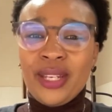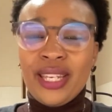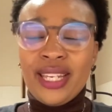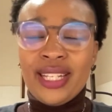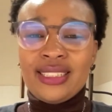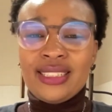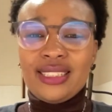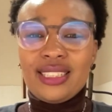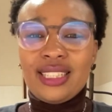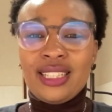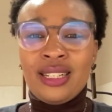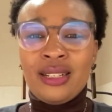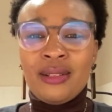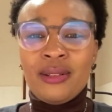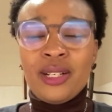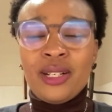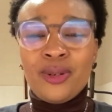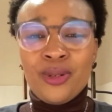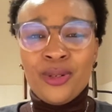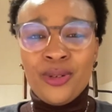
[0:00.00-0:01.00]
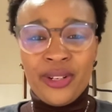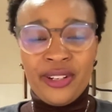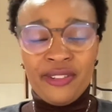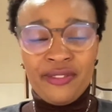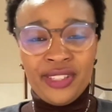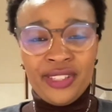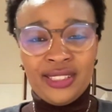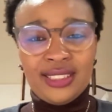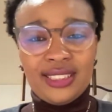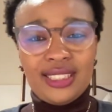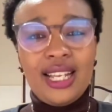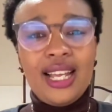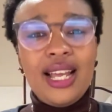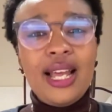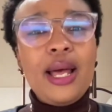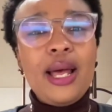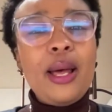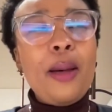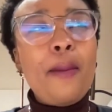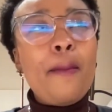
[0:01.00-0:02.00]
get a good reference.
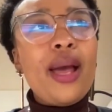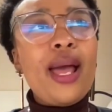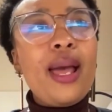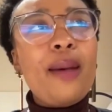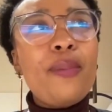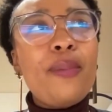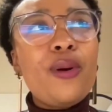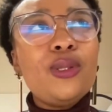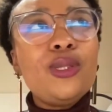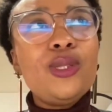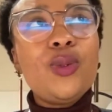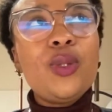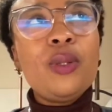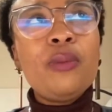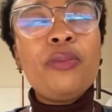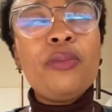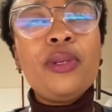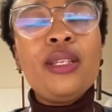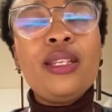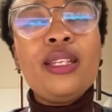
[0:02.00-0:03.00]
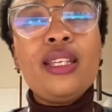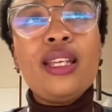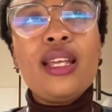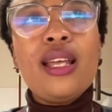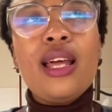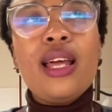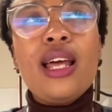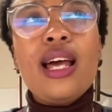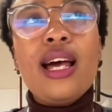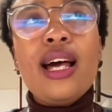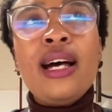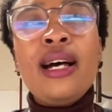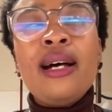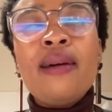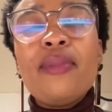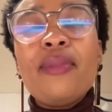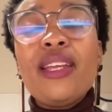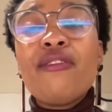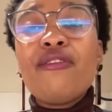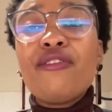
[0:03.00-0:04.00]
My approach would be
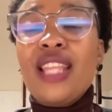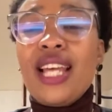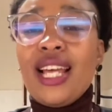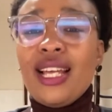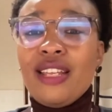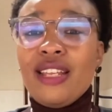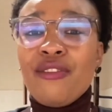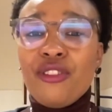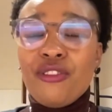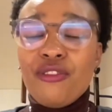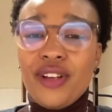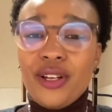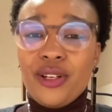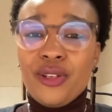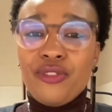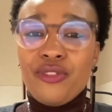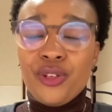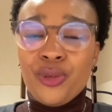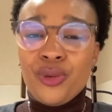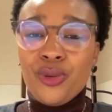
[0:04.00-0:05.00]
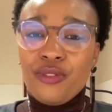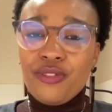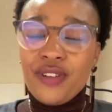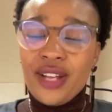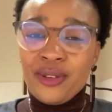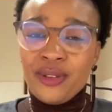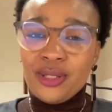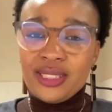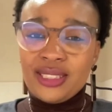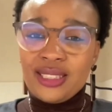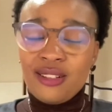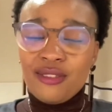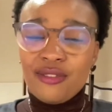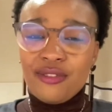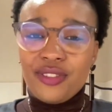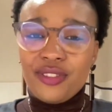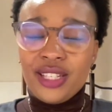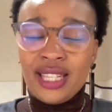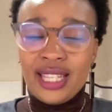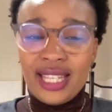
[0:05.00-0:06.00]
if you do find
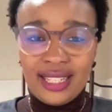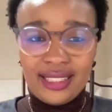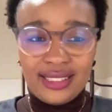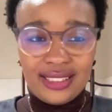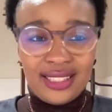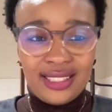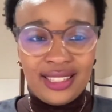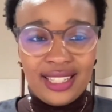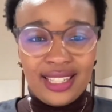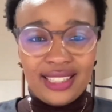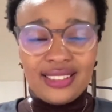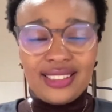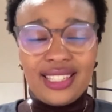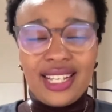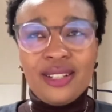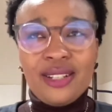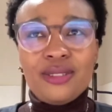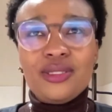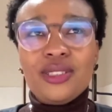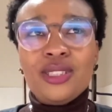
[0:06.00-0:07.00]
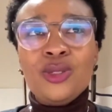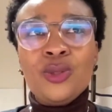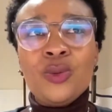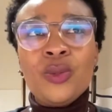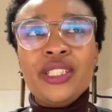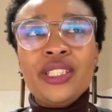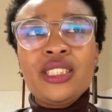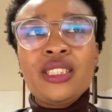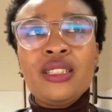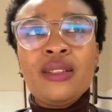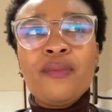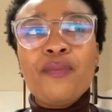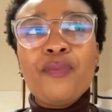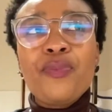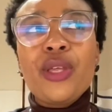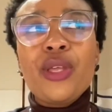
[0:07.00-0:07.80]
yourself in that kind of situation,